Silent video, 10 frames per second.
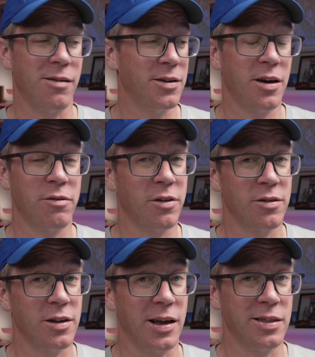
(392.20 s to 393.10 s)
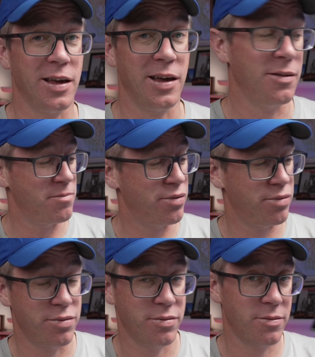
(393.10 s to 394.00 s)
I don't know if they're still out there.
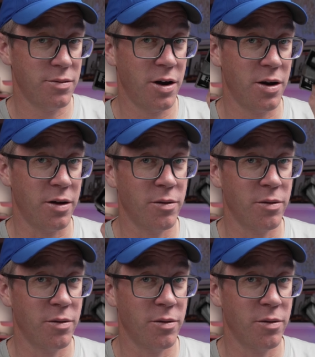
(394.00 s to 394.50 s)
I don't know.